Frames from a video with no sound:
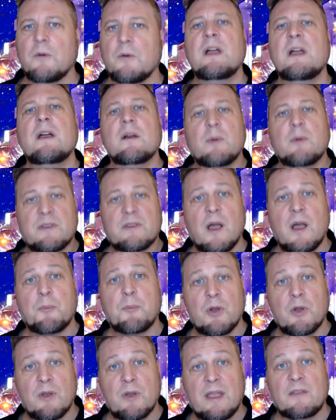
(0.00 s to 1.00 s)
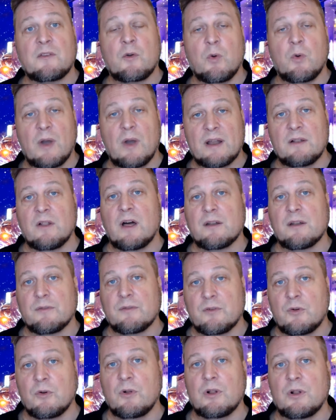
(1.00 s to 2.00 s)
But Sapporo gets quite a lot of
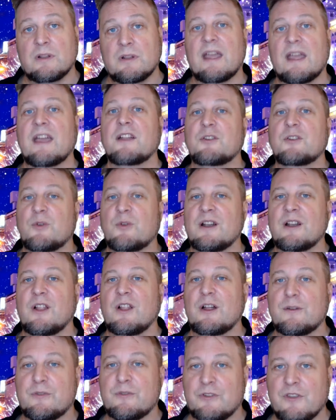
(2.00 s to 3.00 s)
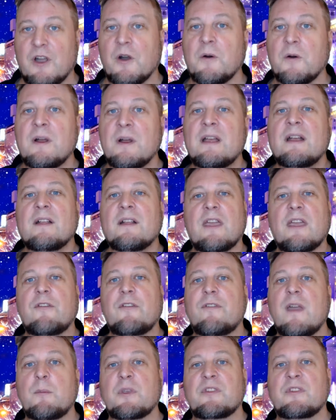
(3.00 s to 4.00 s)
cold and quite a lot of snow. They
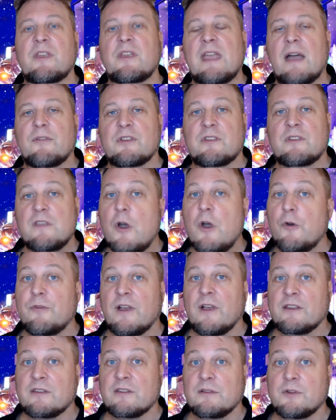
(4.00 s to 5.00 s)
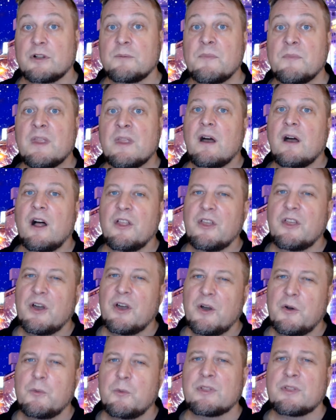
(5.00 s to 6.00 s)
famously have a snow festival. Although
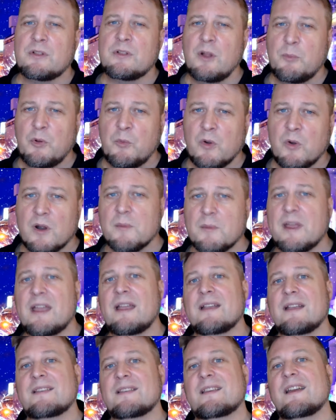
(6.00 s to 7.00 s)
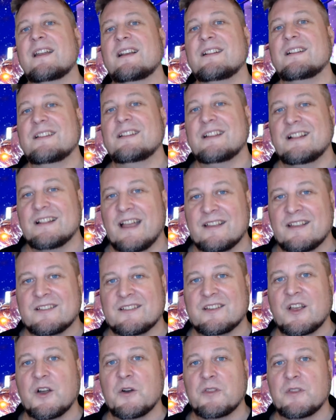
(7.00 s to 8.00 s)
with global warming, it's getting a little less
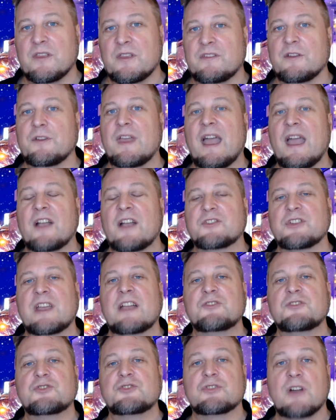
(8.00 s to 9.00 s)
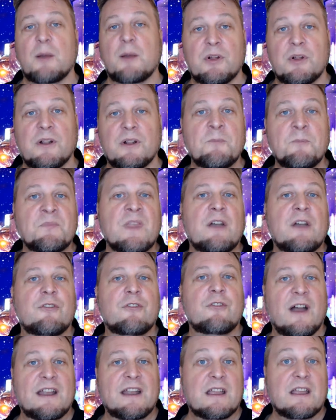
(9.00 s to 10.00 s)
so. This year, they actually had trouble
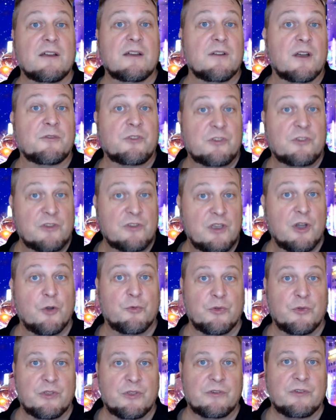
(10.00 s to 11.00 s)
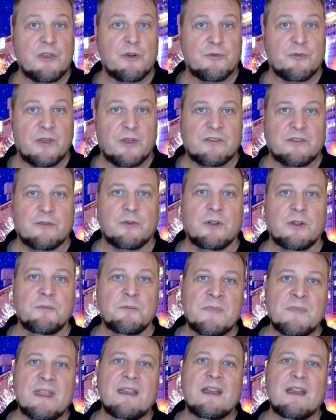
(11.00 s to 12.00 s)
finding enough snow for the snow festival.
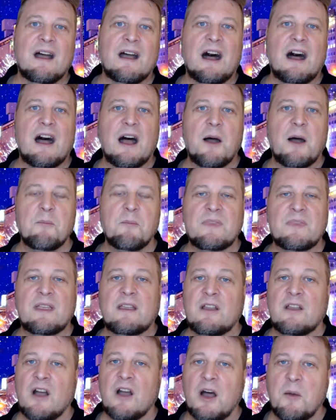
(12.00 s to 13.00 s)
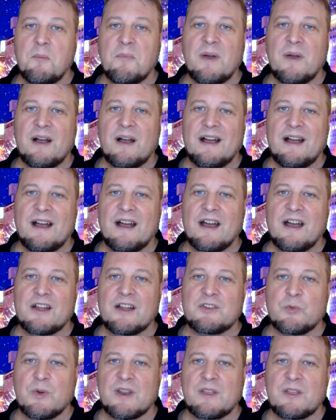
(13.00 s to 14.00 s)
Come
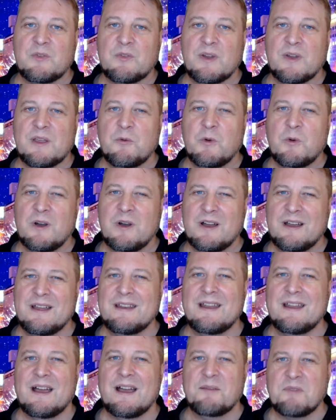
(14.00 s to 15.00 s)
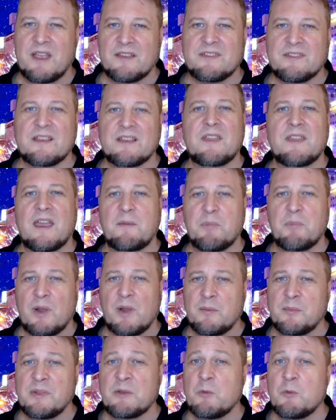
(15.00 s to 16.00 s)
2021, I'm guessing they
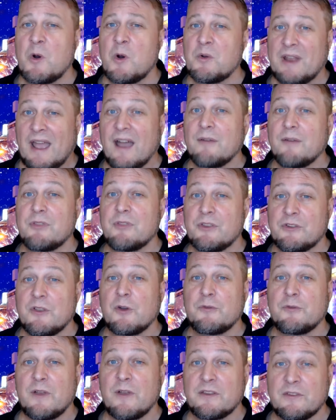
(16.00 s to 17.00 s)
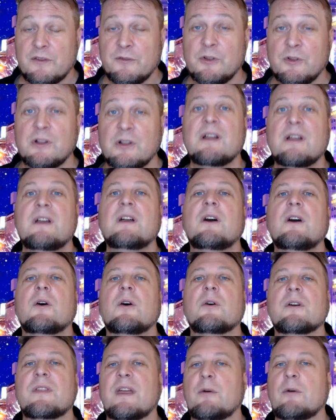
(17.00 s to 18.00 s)
probably won't have the snow festival,
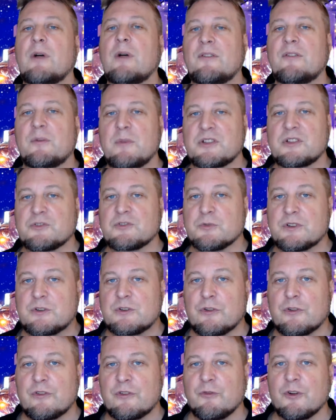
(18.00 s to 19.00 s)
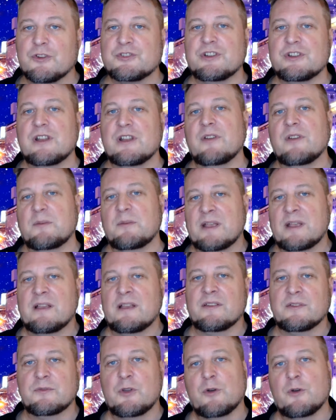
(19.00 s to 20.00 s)
or they will have a much reduced version of it because
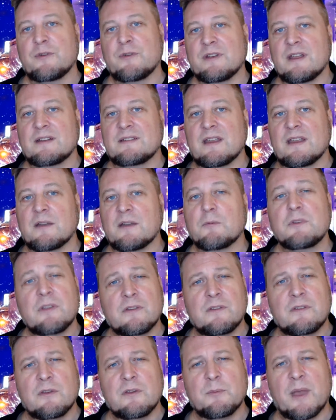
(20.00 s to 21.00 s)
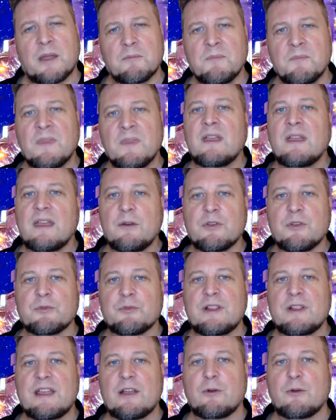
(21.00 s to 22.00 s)
of COVID-19, which is too bad. It was
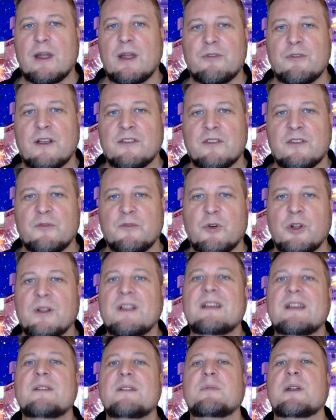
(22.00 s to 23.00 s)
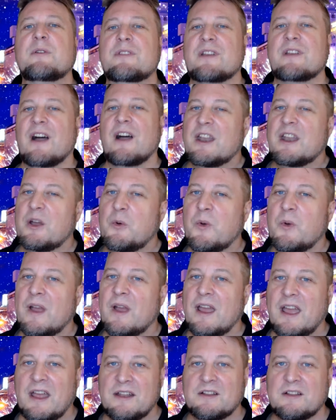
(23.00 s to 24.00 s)
really a great festival, but it was kind of
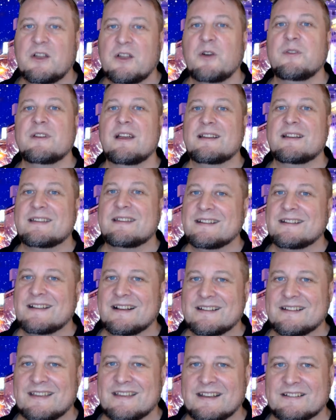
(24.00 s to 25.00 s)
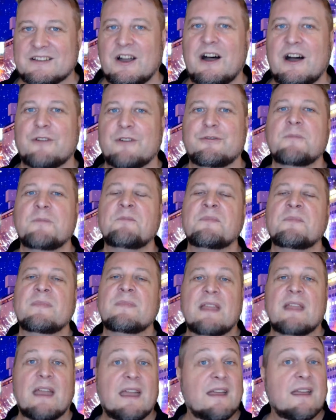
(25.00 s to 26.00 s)
when COVID-19 got kicked off,
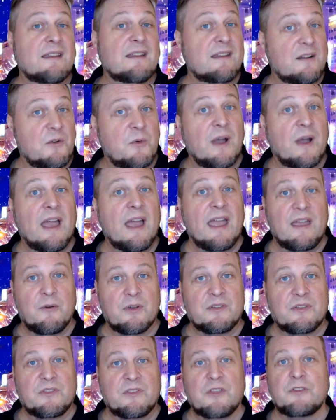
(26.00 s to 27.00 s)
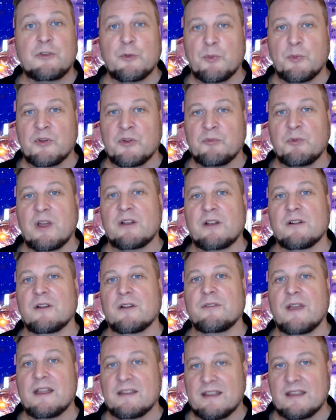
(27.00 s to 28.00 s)
and in a way, it was the super spreader
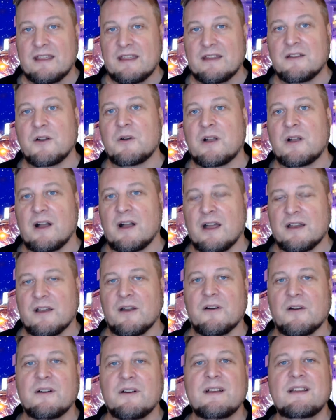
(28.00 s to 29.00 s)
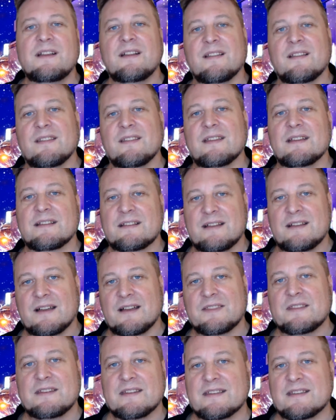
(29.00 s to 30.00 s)
event in Hokkaido that got the
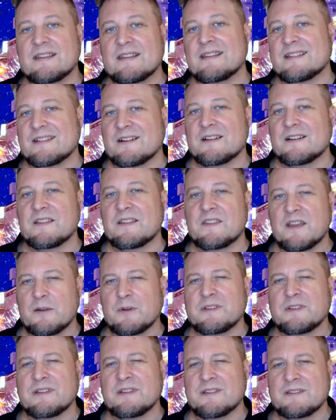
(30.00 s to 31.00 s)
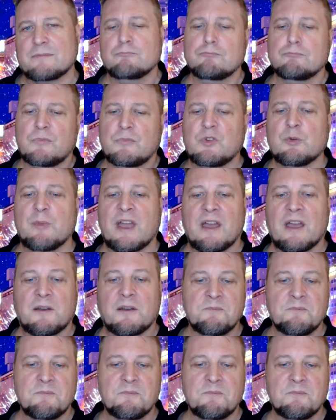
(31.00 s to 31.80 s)
disease started there, which is too bad.